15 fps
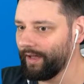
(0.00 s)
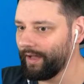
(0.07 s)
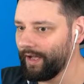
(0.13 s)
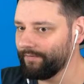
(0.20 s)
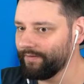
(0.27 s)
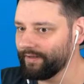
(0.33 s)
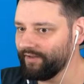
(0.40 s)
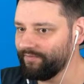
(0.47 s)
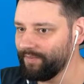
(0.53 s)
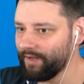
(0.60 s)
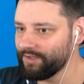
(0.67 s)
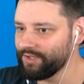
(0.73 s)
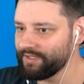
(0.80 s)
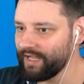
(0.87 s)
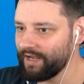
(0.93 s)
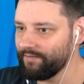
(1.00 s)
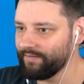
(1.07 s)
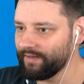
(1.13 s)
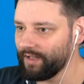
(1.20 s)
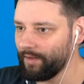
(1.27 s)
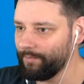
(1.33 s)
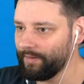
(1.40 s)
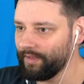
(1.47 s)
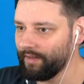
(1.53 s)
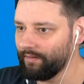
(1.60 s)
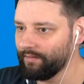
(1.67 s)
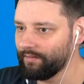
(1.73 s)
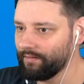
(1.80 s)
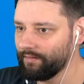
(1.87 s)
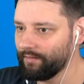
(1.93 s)
I think I've purchased everything up here.
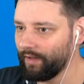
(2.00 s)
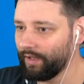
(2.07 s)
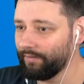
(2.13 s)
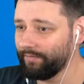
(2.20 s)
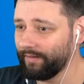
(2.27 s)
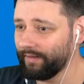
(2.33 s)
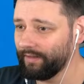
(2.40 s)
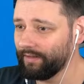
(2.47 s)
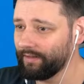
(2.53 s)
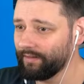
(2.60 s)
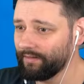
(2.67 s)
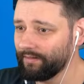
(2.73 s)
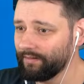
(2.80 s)
I think.